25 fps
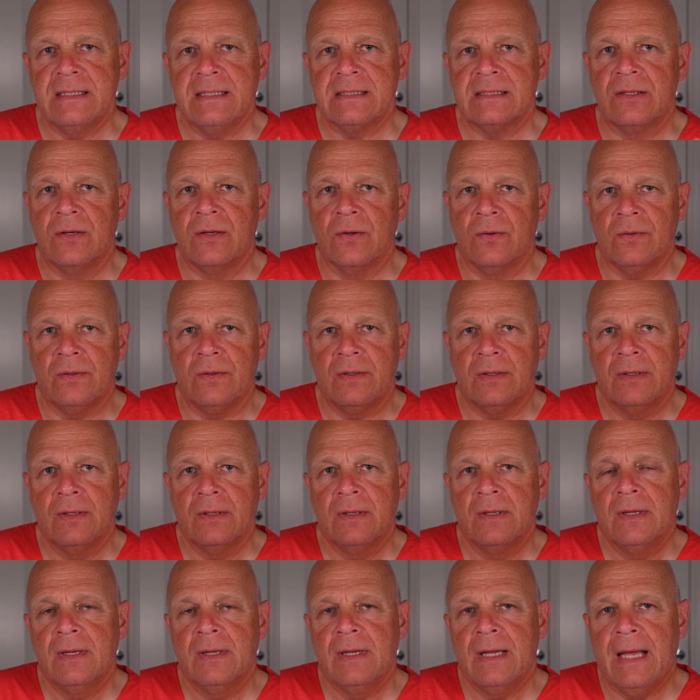good.
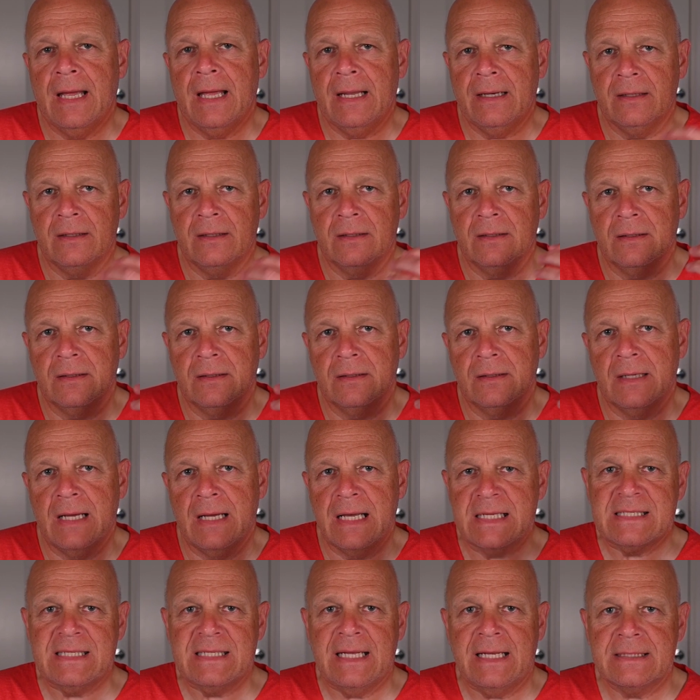And
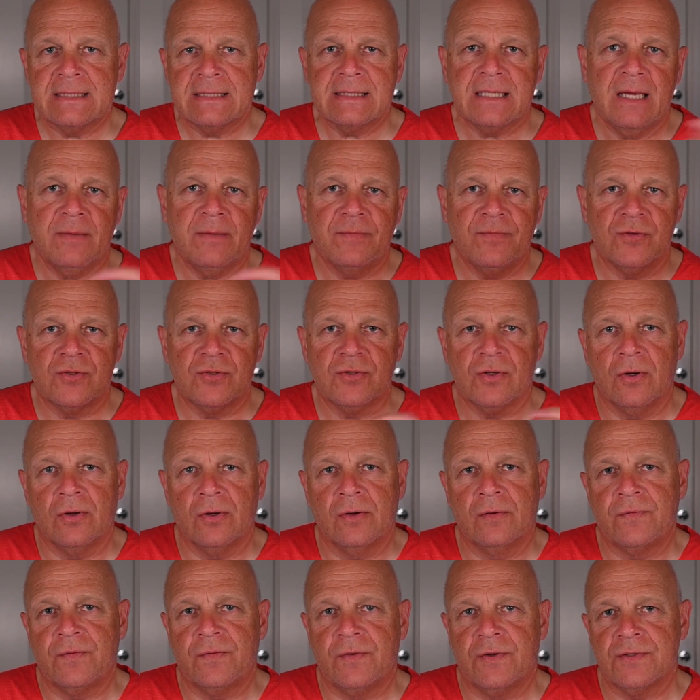as landscape
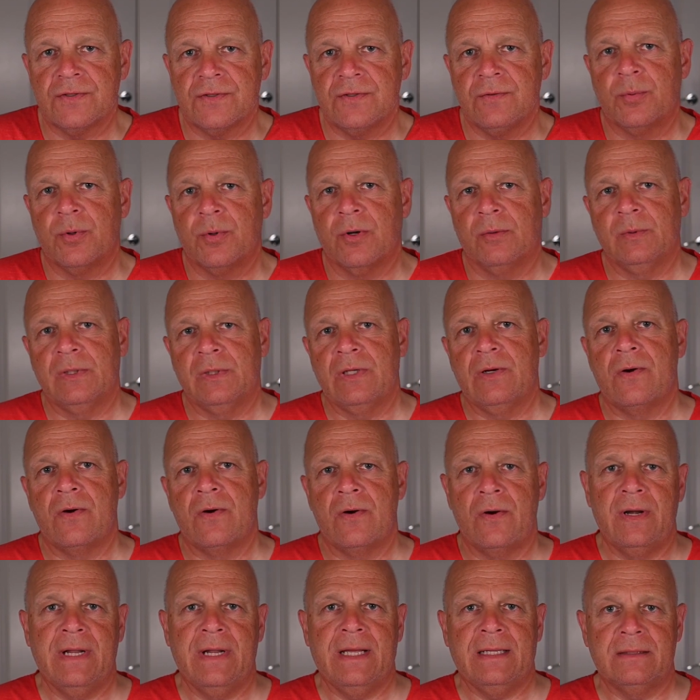photographers, you probably
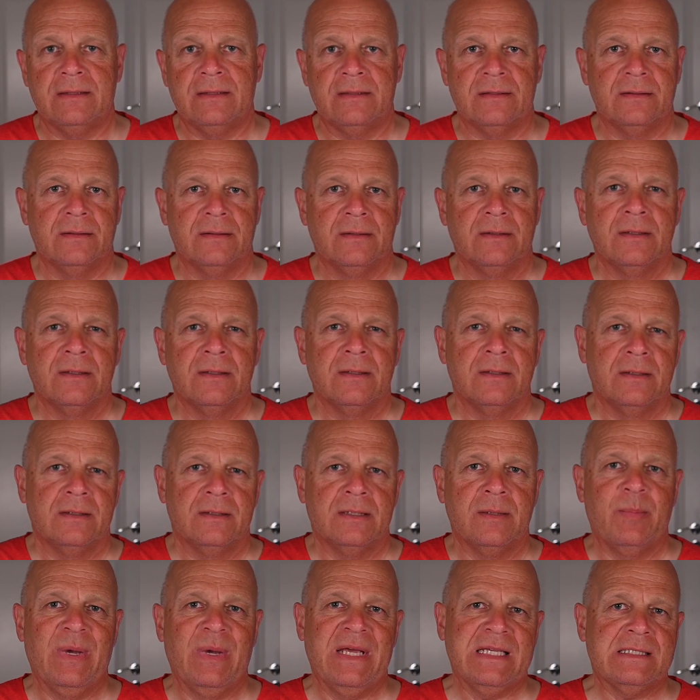heard that
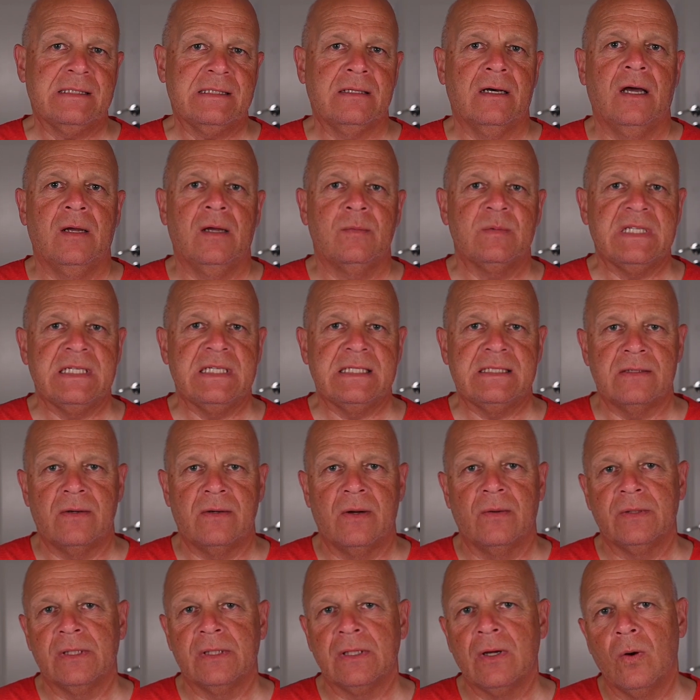the best times is
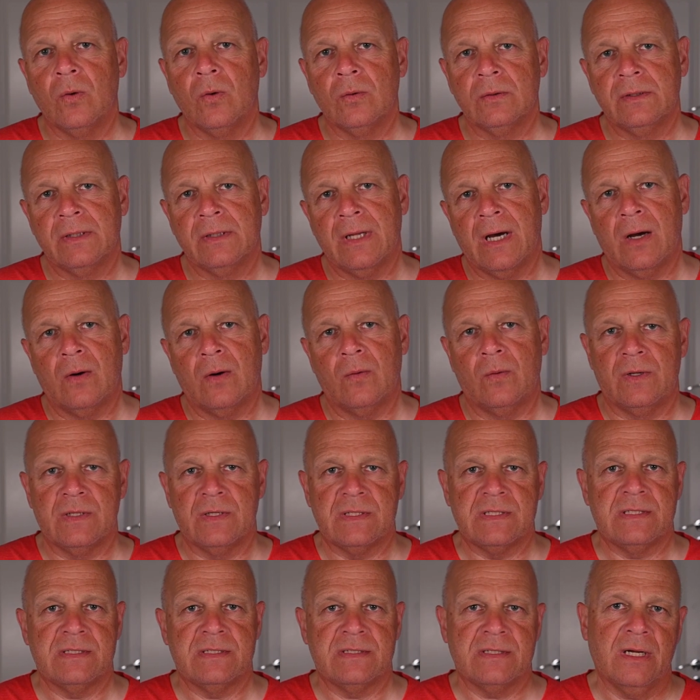around the golden
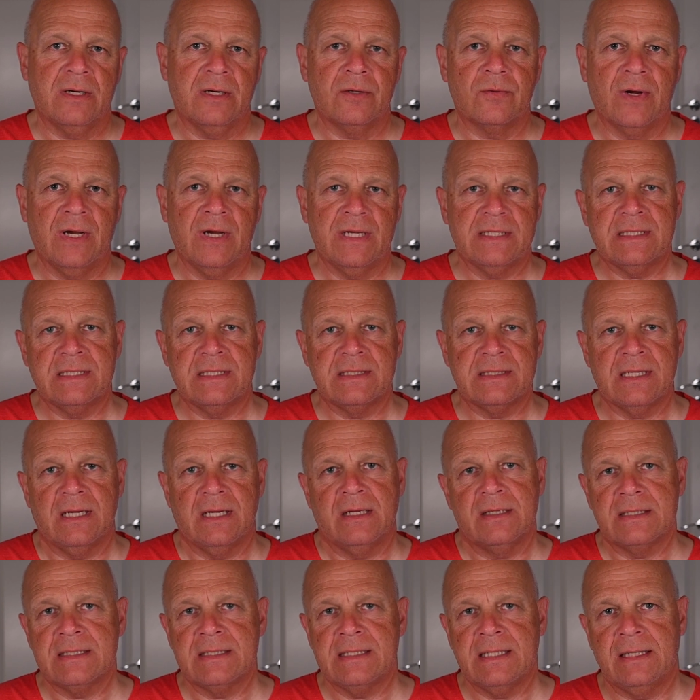hours, sunrise and
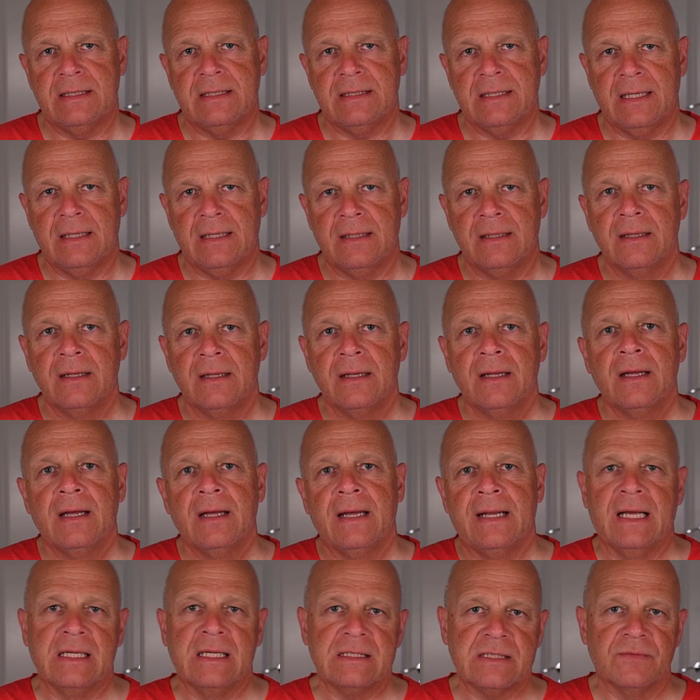sunset. And
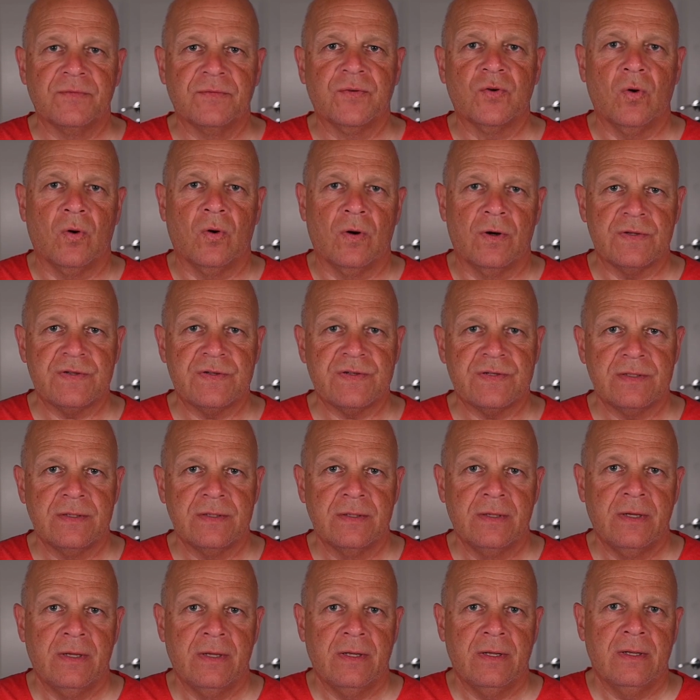that's of course
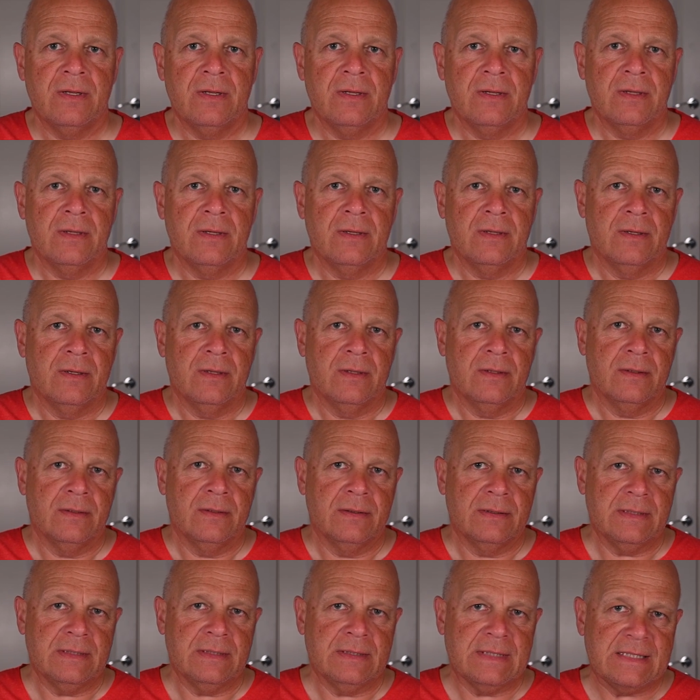
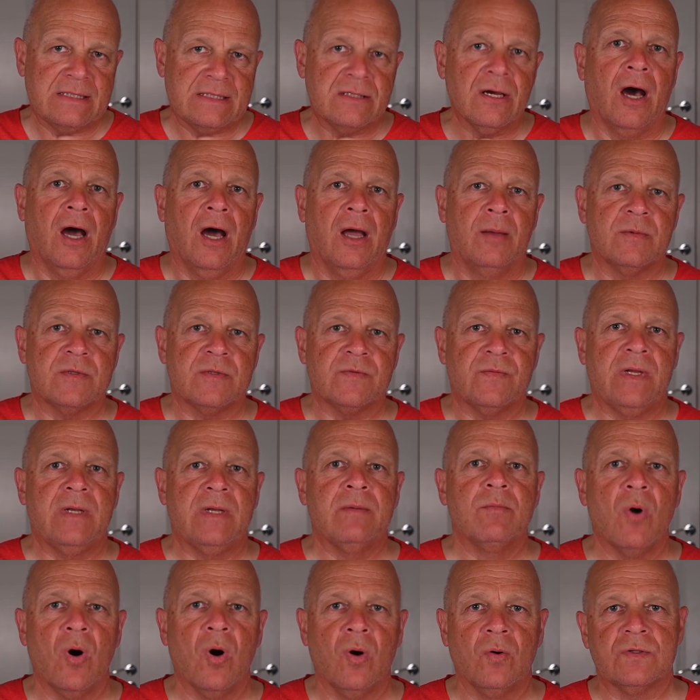the times
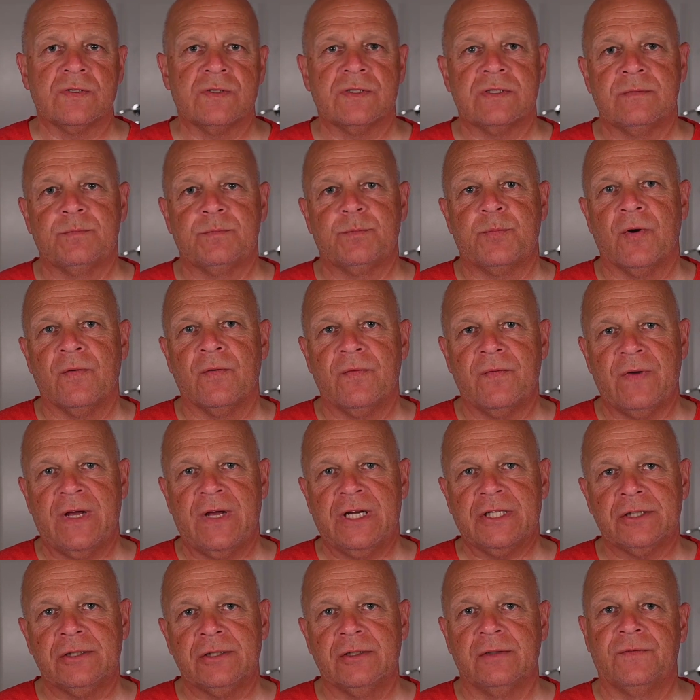when most
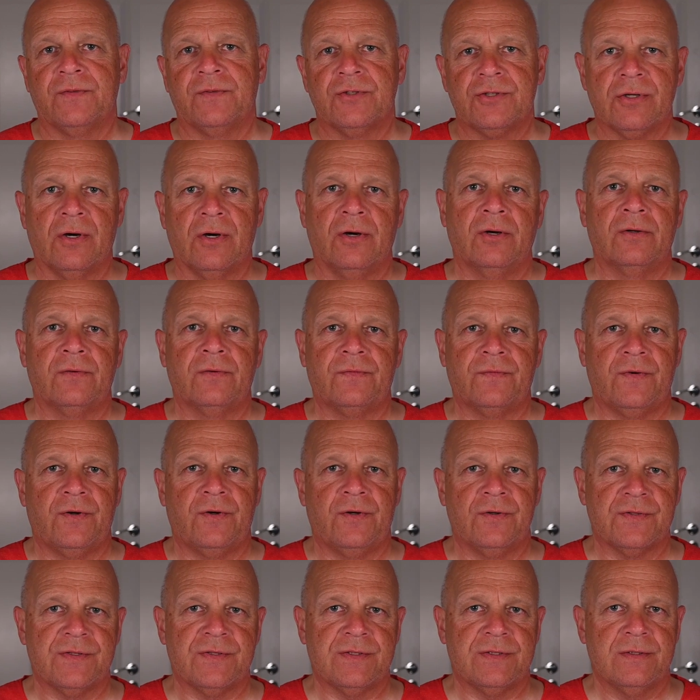professional
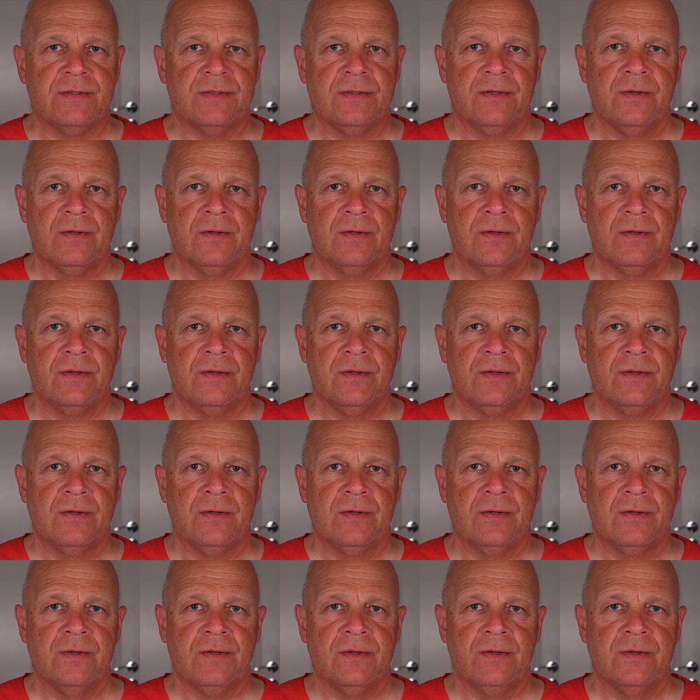photographers